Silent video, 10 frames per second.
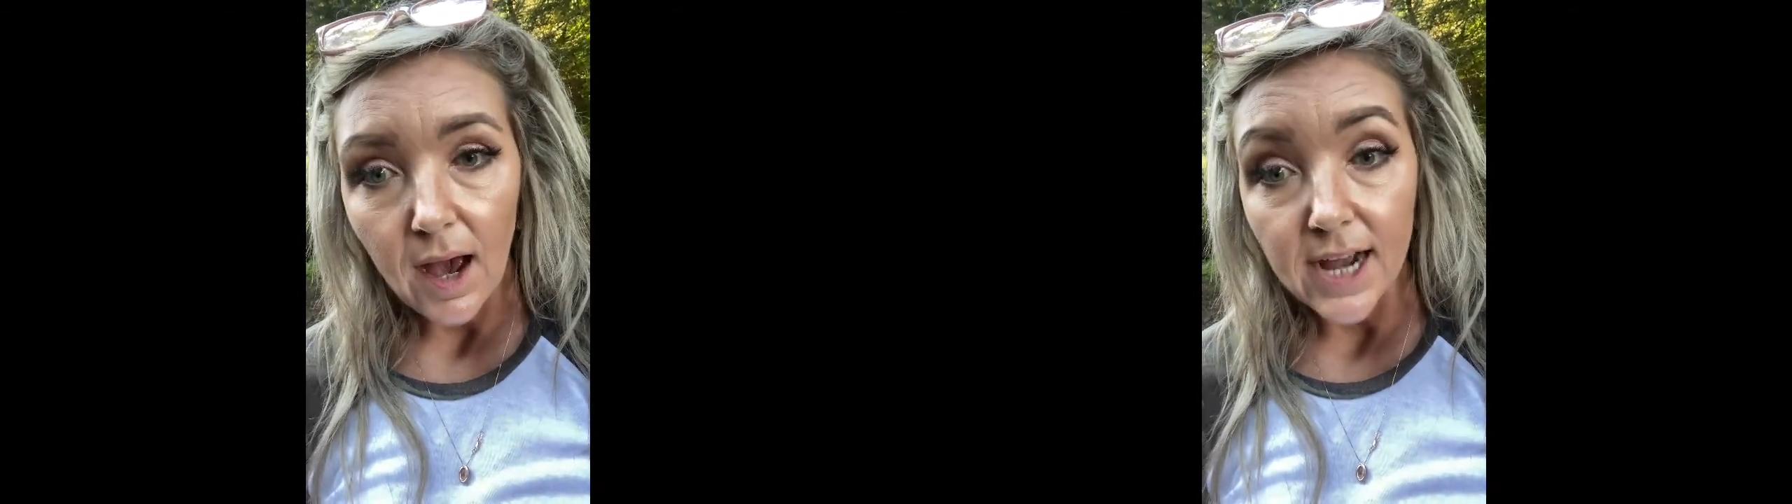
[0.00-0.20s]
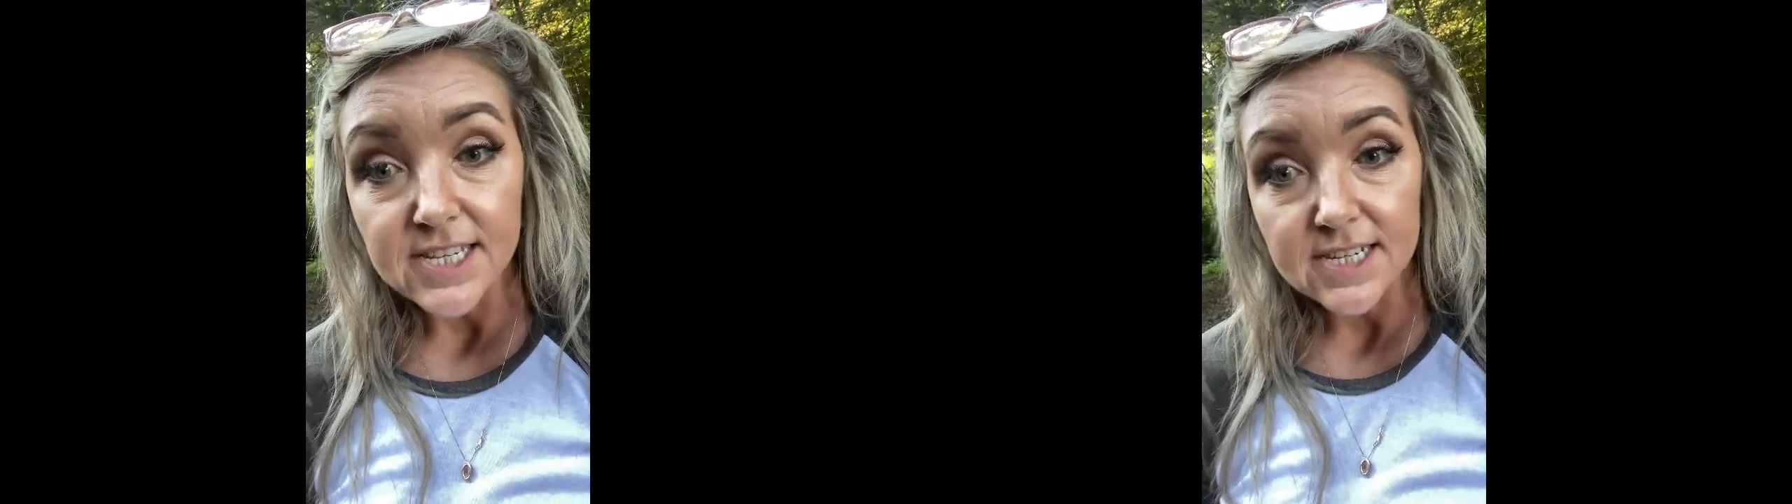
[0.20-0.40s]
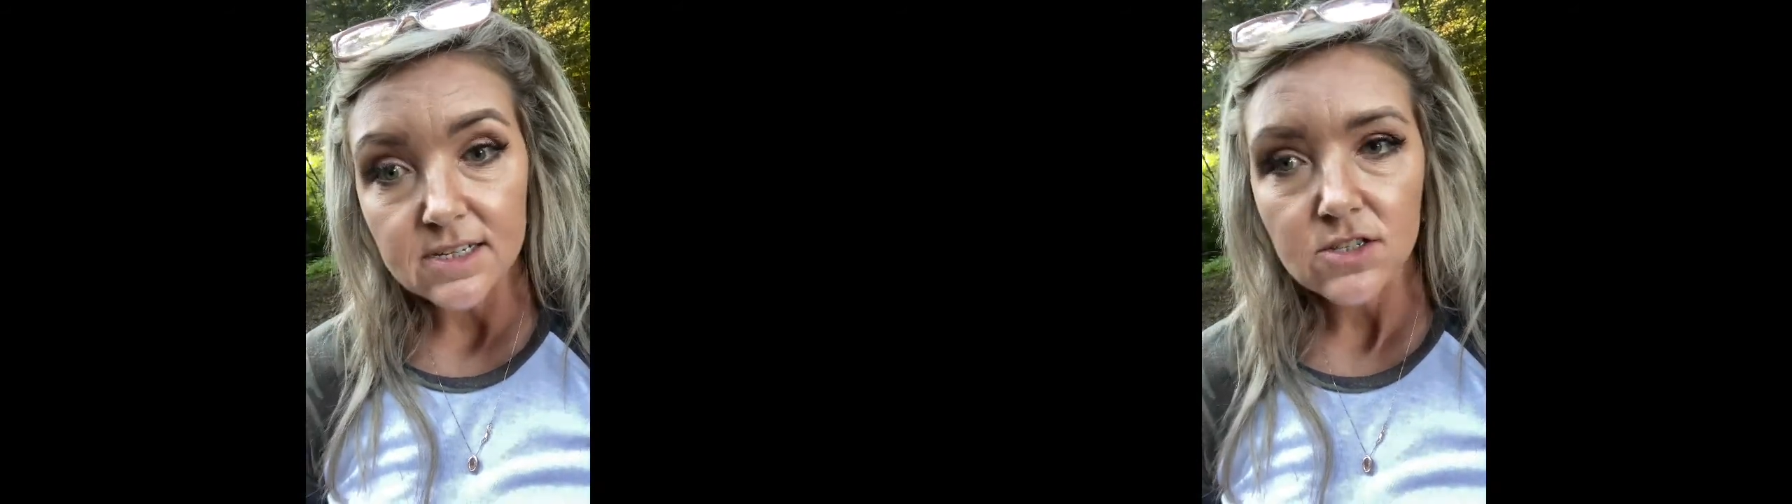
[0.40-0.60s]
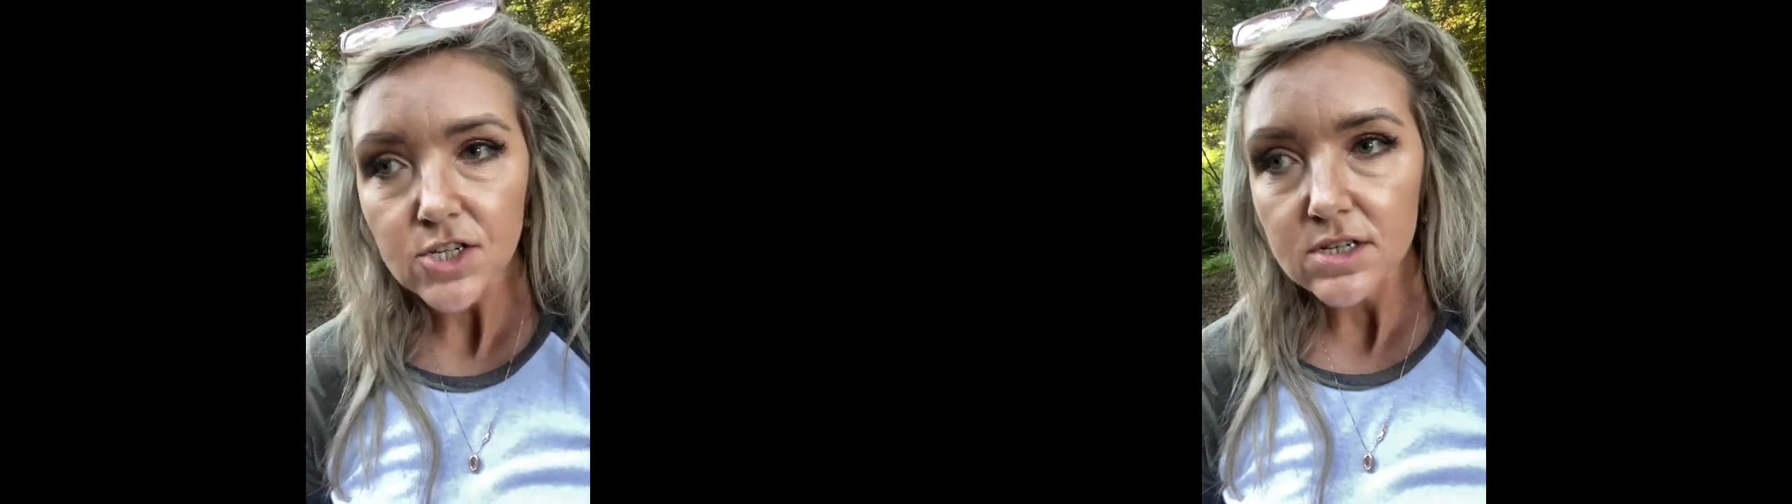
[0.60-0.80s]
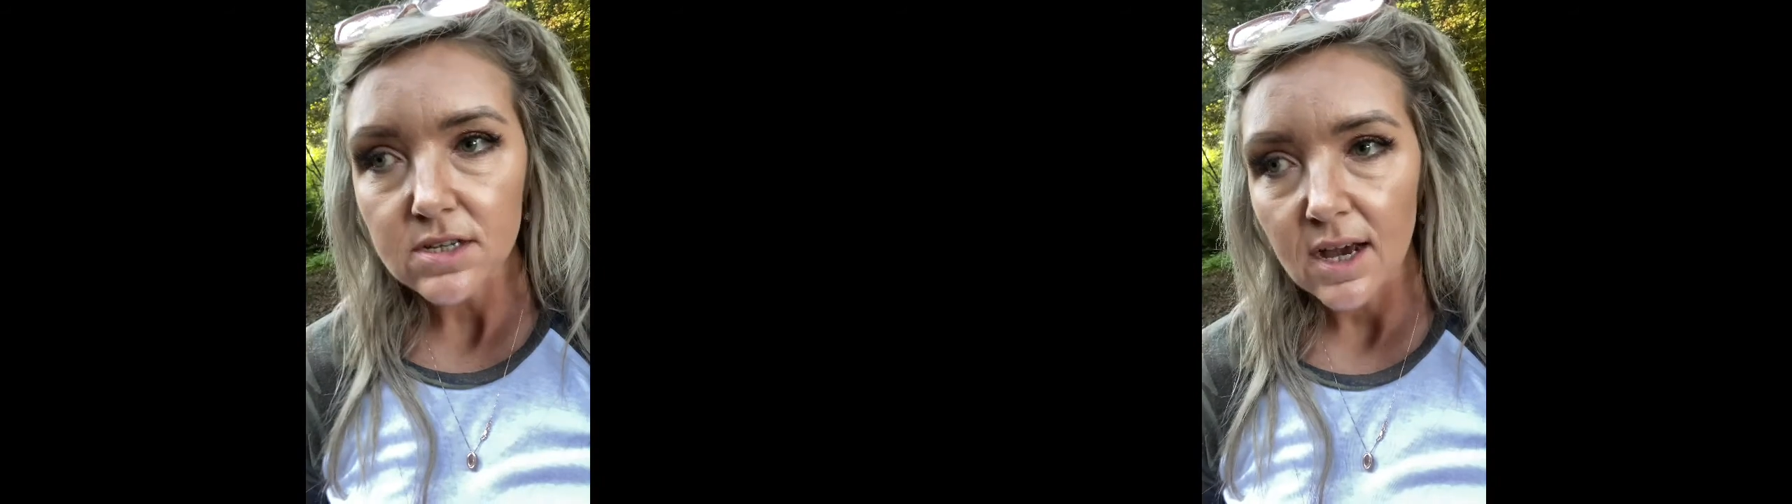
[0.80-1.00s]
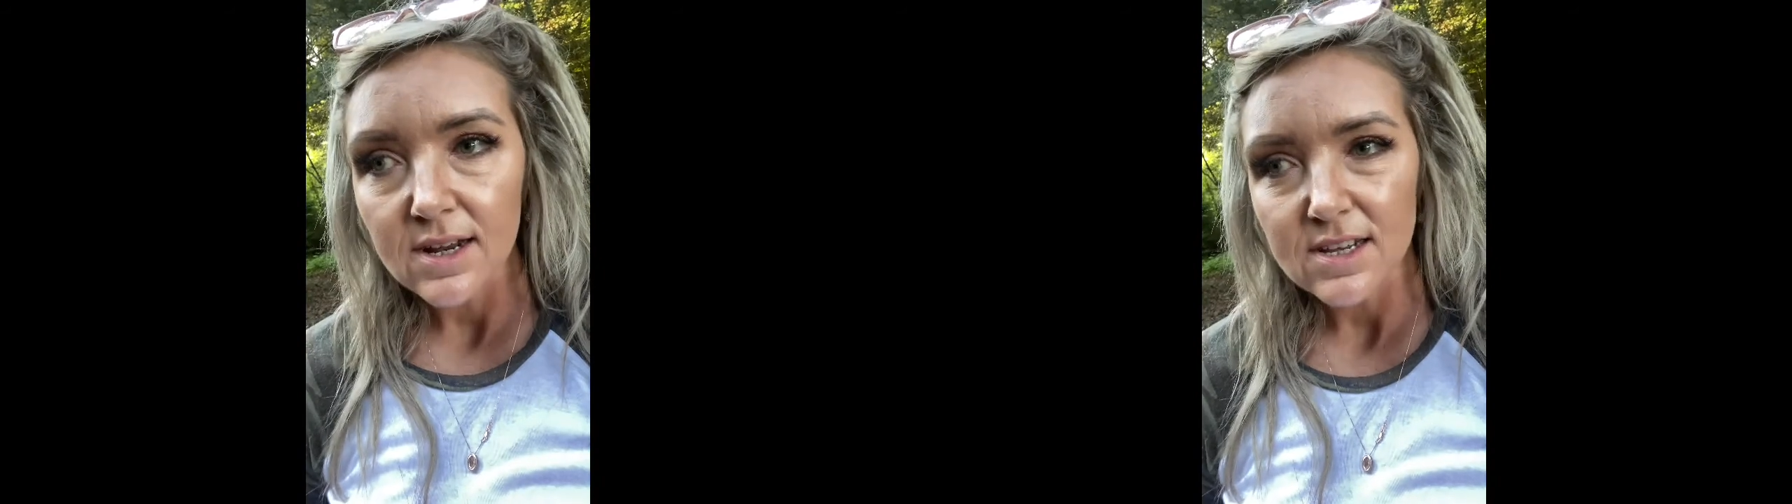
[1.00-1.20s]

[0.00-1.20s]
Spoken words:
didn't kind of